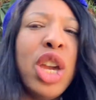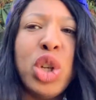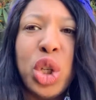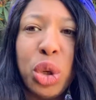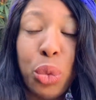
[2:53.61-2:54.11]

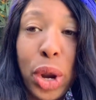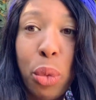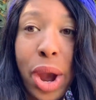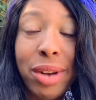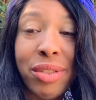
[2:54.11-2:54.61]
usually red
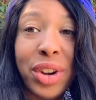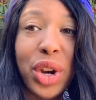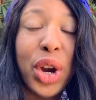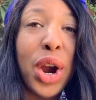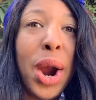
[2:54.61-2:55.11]
wine
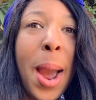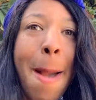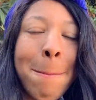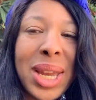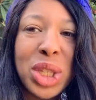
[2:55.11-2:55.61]
vinegar
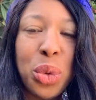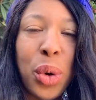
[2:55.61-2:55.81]
mixed